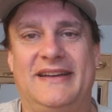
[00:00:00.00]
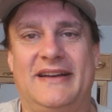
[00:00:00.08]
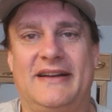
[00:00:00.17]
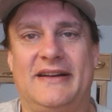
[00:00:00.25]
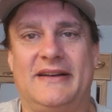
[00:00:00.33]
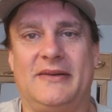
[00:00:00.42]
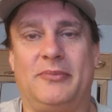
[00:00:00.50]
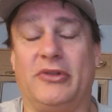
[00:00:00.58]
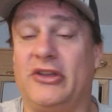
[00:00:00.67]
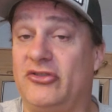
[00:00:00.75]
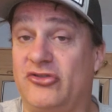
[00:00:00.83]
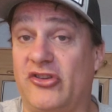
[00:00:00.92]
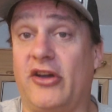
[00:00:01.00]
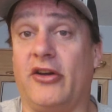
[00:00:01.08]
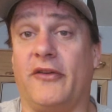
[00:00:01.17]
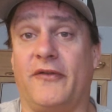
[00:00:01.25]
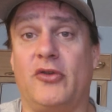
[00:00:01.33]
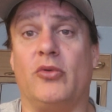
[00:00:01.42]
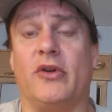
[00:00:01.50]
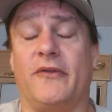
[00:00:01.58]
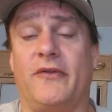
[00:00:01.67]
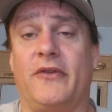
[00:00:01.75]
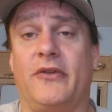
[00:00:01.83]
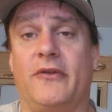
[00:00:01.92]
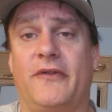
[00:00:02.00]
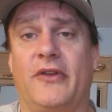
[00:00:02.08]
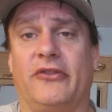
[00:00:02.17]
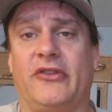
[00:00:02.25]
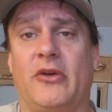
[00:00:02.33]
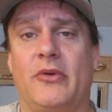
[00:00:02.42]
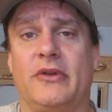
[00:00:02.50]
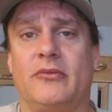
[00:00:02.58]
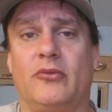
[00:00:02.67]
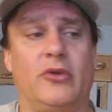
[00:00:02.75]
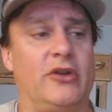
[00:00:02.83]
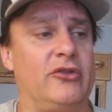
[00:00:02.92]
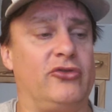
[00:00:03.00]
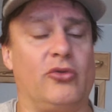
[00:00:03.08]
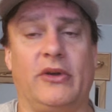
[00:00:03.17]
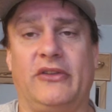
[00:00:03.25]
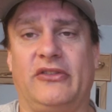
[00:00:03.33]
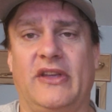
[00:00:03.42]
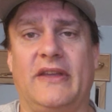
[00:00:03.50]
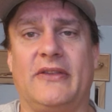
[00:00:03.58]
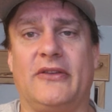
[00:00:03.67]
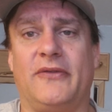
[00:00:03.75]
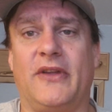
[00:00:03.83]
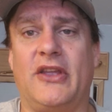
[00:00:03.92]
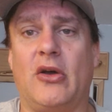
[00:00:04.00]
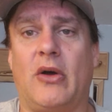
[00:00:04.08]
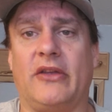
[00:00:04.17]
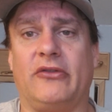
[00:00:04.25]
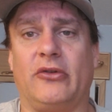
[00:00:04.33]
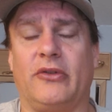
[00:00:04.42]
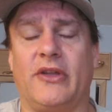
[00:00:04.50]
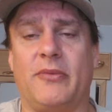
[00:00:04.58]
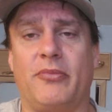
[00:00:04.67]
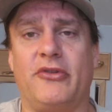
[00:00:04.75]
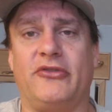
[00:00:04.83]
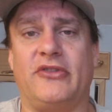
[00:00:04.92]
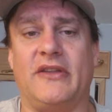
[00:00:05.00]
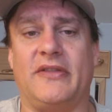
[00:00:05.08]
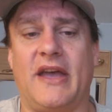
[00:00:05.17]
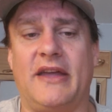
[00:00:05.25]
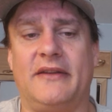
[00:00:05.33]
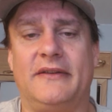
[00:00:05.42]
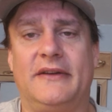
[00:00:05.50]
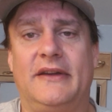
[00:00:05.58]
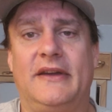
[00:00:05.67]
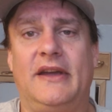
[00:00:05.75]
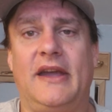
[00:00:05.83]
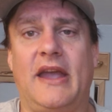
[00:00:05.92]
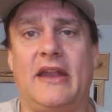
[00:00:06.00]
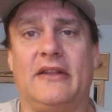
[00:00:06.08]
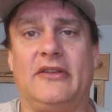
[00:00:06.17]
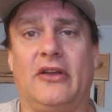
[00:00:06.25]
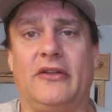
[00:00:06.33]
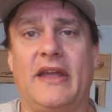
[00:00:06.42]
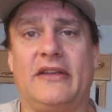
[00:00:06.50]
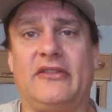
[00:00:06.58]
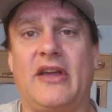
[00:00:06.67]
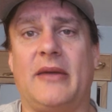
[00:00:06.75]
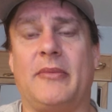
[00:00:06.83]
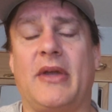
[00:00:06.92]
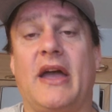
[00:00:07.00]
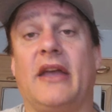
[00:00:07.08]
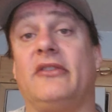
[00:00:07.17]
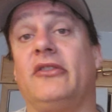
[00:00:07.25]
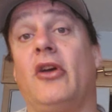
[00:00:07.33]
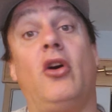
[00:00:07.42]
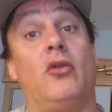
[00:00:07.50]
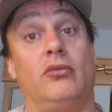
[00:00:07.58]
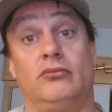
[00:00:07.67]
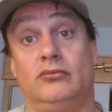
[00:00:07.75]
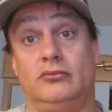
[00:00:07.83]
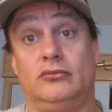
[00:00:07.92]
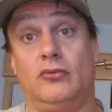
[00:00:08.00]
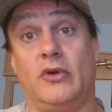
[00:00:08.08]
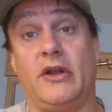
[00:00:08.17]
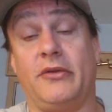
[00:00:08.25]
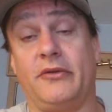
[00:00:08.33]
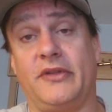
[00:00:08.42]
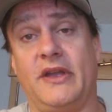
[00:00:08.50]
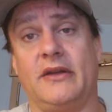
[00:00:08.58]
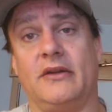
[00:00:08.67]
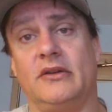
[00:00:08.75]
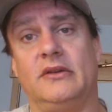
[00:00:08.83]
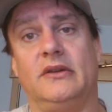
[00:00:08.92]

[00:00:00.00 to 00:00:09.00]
Uh, please share if you would. If you, you feel someone would enjoy seeing this video, I certainly appreciate that. And until next time, guys. Oh, one other thing.